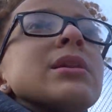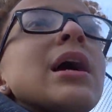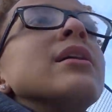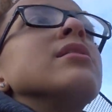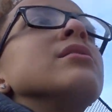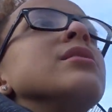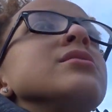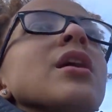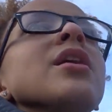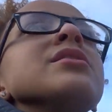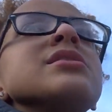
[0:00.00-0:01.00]
but like
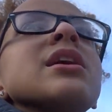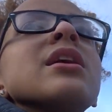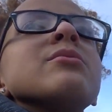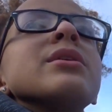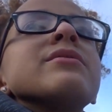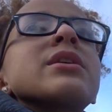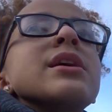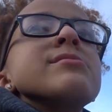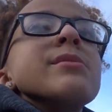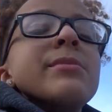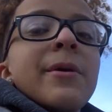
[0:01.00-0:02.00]
the other side or whatever the
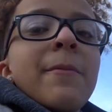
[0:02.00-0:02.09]
case may be.